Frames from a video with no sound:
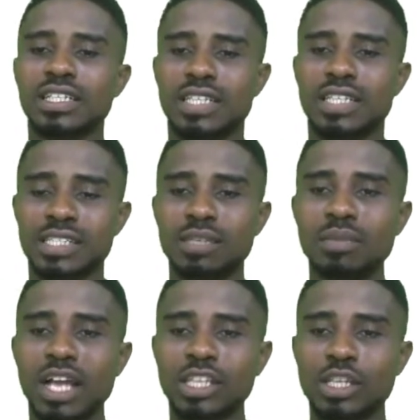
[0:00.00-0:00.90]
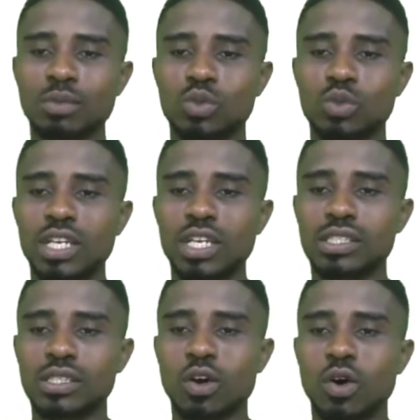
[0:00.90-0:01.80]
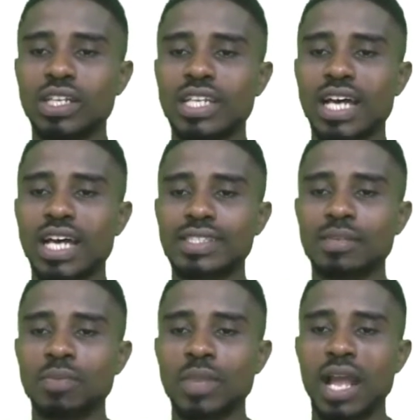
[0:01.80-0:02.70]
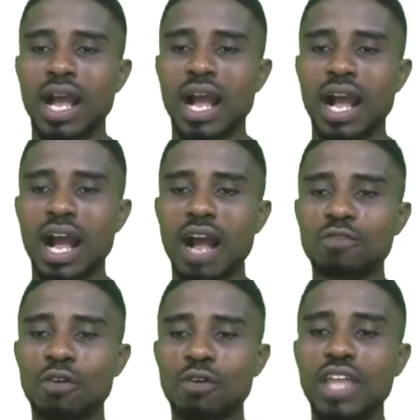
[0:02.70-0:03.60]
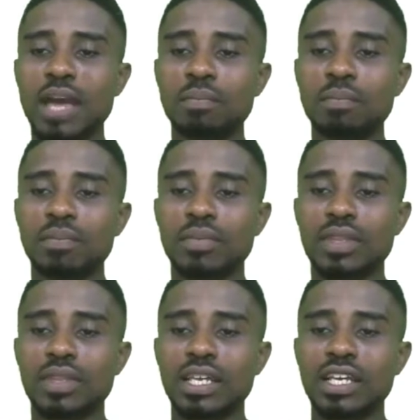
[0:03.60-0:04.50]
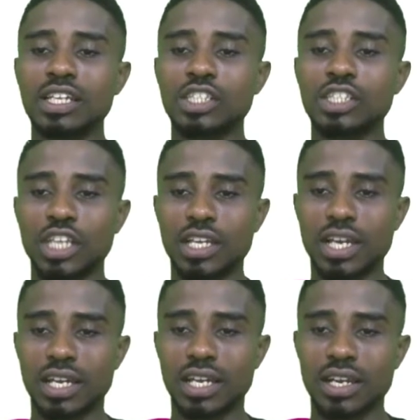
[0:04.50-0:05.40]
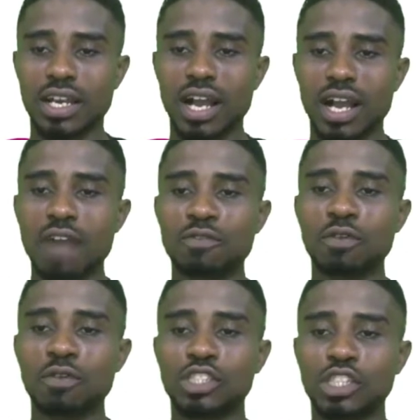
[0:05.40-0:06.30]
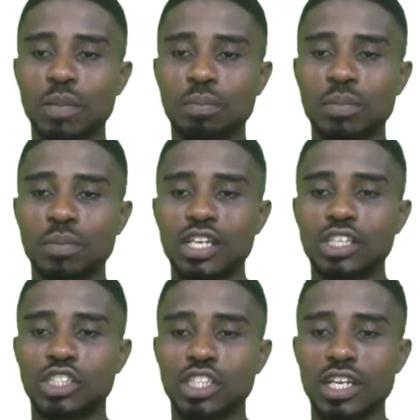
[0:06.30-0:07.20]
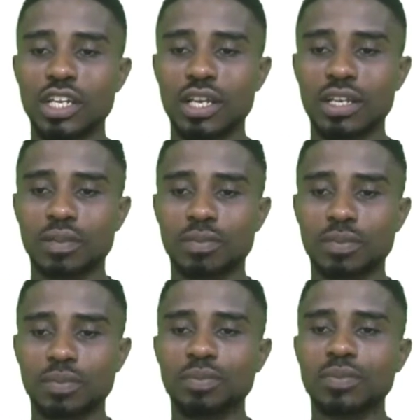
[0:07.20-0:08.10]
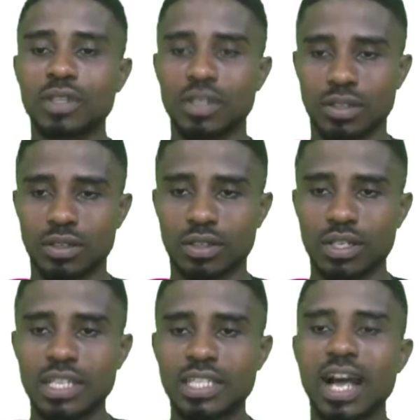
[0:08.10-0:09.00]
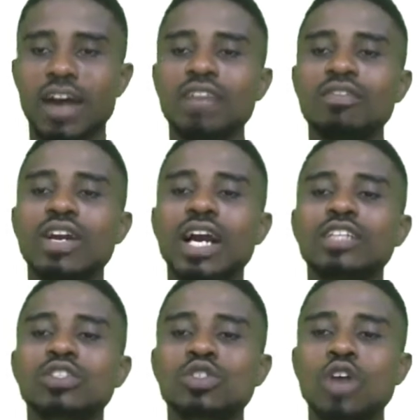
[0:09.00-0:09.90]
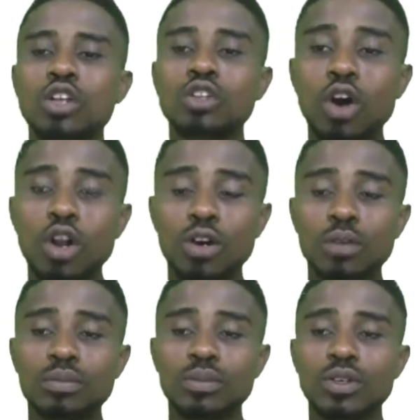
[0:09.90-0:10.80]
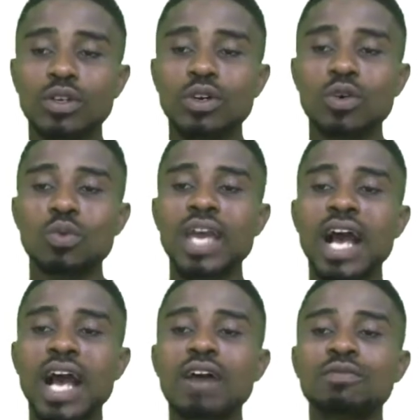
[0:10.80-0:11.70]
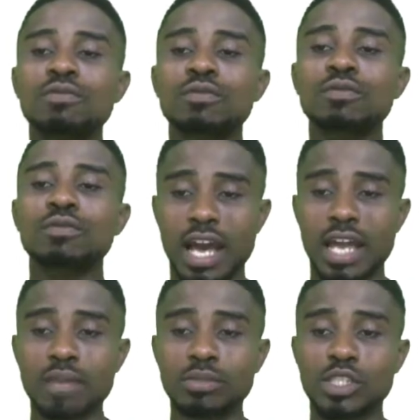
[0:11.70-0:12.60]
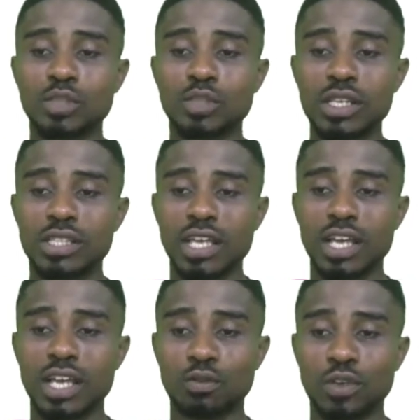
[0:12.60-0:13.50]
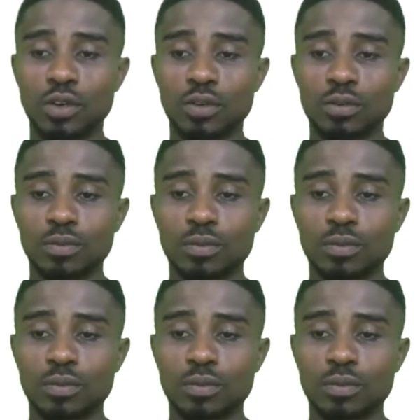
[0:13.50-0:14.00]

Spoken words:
there are similar shapes with these, only that half of them is shaded. Half of the shape is shaded. Now, if you look at the third column, we have an empty space here to fill.